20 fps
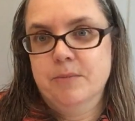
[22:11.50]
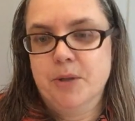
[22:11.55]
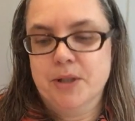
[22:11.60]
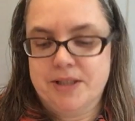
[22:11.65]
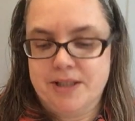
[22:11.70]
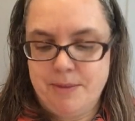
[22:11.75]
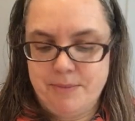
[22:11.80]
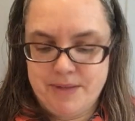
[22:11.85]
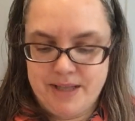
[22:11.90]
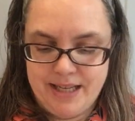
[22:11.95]

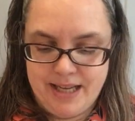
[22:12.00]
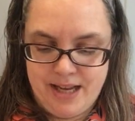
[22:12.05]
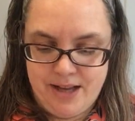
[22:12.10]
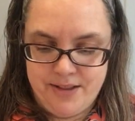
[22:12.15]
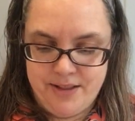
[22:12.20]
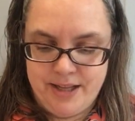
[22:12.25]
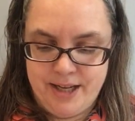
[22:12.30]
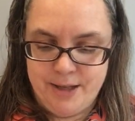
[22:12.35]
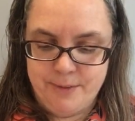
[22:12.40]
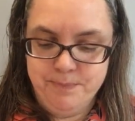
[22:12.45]
put something
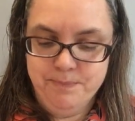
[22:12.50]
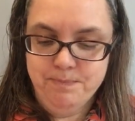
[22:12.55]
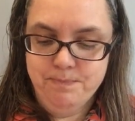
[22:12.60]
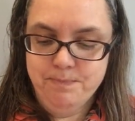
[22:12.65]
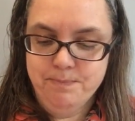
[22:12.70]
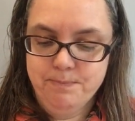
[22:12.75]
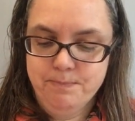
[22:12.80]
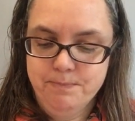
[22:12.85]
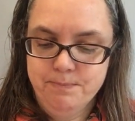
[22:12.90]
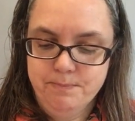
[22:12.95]
on there.
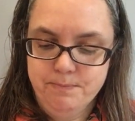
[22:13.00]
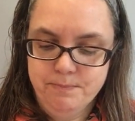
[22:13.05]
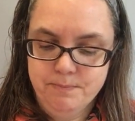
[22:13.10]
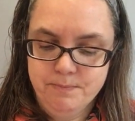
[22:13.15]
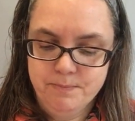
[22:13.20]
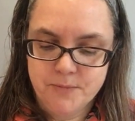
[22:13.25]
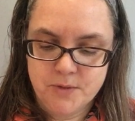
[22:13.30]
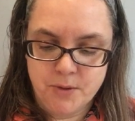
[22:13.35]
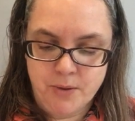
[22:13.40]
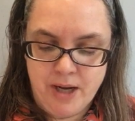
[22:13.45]

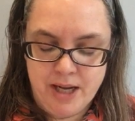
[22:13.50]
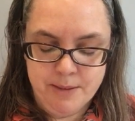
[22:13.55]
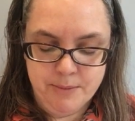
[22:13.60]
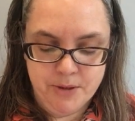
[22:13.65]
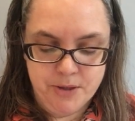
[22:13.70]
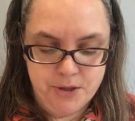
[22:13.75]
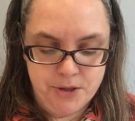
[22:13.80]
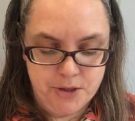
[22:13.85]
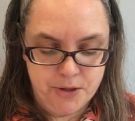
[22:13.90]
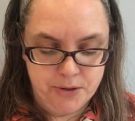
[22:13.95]
So I'm
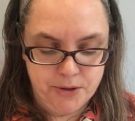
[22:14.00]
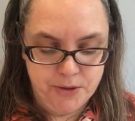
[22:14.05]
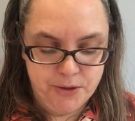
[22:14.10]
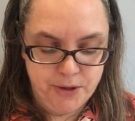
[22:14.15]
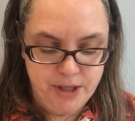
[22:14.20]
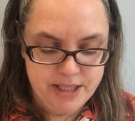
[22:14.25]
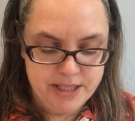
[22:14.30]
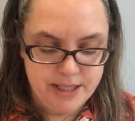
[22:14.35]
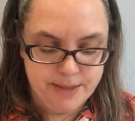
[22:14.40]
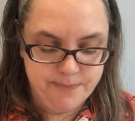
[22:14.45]
going to show you
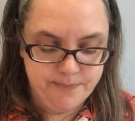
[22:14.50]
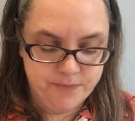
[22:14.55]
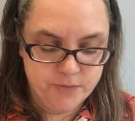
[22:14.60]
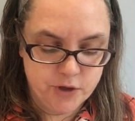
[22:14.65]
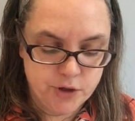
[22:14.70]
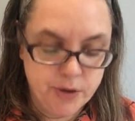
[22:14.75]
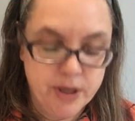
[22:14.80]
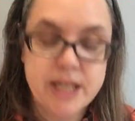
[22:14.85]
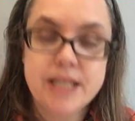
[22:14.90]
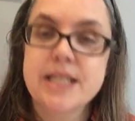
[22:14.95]
Tracy.
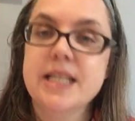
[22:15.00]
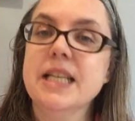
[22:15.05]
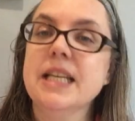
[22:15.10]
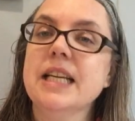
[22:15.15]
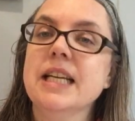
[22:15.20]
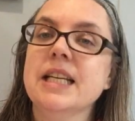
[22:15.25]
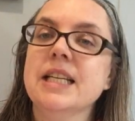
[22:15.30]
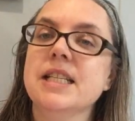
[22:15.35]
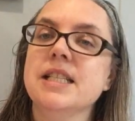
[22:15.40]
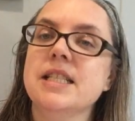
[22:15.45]
Tracy
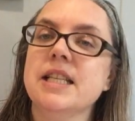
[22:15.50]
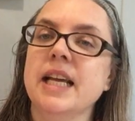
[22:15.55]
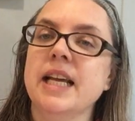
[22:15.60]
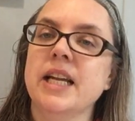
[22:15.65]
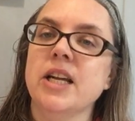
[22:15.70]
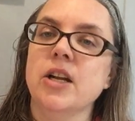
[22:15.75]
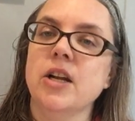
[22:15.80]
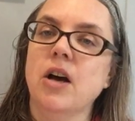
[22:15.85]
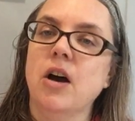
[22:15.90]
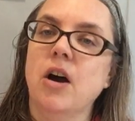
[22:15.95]
is
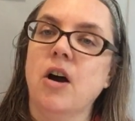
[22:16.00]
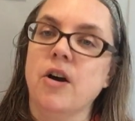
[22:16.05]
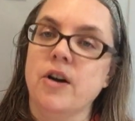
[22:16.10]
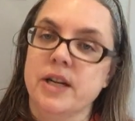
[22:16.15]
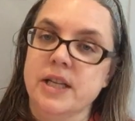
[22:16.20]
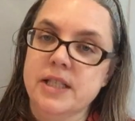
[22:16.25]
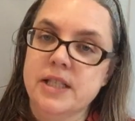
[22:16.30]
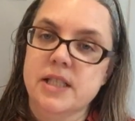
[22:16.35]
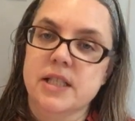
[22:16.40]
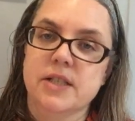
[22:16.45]
an
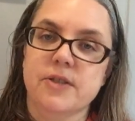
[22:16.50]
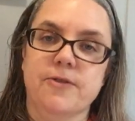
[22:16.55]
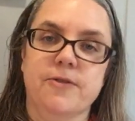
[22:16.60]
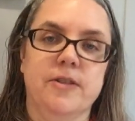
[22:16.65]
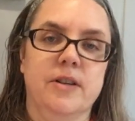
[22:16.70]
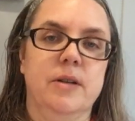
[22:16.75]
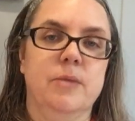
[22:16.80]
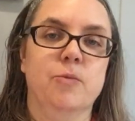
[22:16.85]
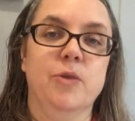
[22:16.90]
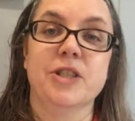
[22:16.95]
artist
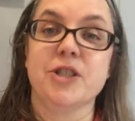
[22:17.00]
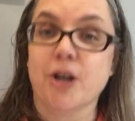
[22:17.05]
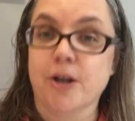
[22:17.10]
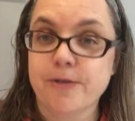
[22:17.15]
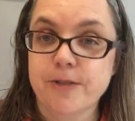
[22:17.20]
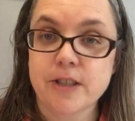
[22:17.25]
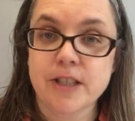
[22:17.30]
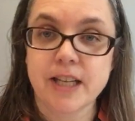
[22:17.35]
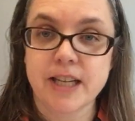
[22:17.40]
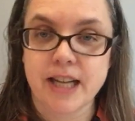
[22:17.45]
from West
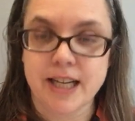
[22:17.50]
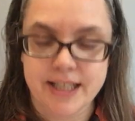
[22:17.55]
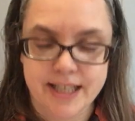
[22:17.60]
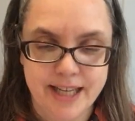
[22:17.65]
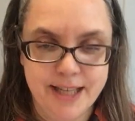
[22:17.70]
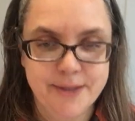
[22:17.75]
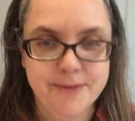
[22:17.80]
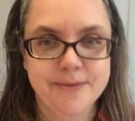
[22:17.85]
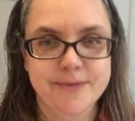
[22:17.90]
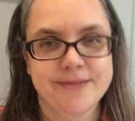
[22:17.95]
Hartford,
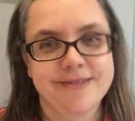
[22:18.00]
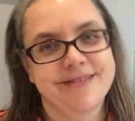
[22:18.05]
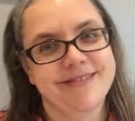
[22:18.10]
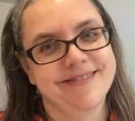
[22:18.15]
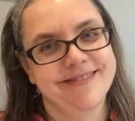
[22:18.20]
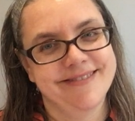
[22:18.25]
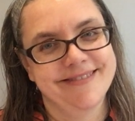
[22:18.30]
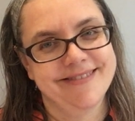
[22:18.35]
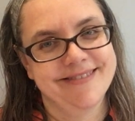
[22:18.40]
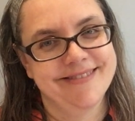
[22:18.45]
Connecticut.
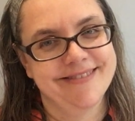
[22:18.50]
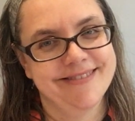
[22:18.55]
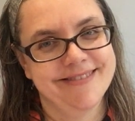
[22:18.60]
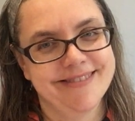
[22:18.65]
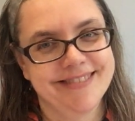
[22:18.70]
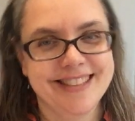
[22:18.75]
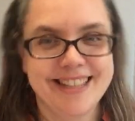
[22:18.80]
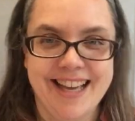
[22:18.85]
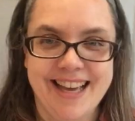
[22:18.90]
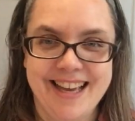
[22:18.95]

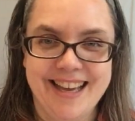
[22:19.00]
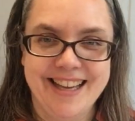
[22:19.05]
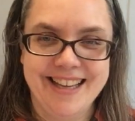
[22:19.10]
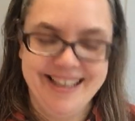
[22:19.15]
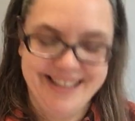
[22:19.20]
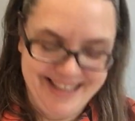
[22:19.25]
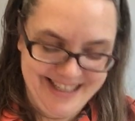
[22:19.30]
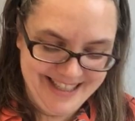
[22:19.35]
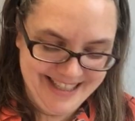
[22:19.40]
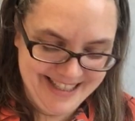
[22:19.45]
Yay.